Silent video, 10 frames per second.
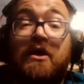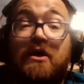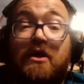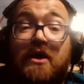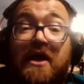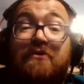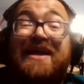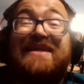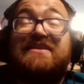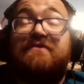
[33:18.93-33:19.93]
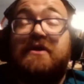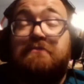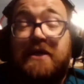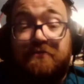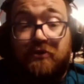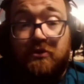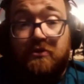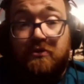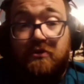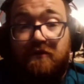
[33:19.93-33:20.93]
how negatively people
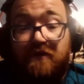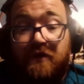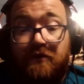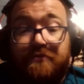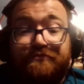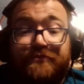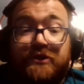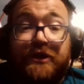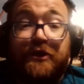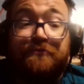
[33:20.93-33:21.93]
view them. So,